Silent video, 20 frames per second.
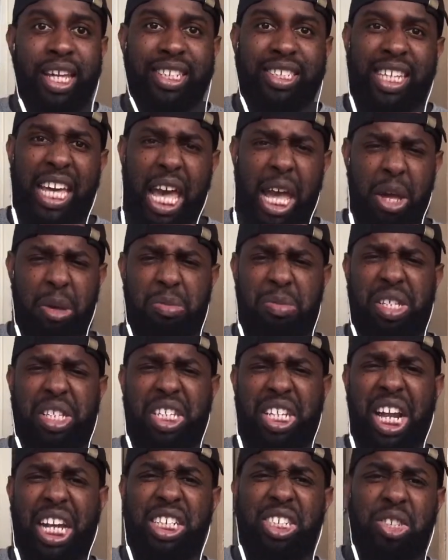attack,
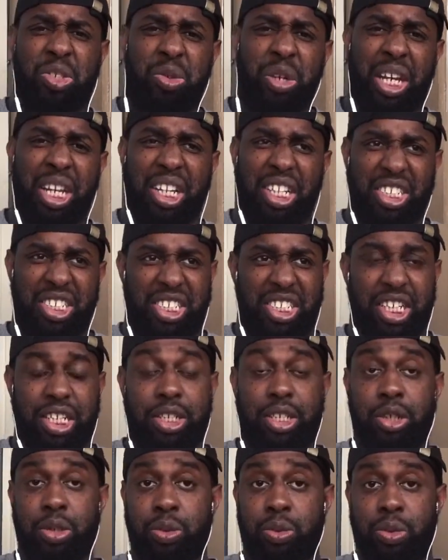slice through their little
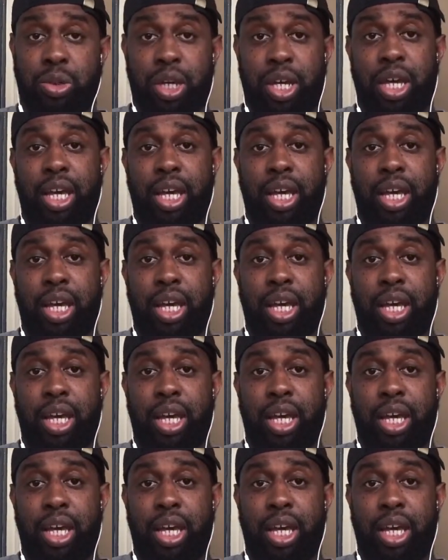shit too.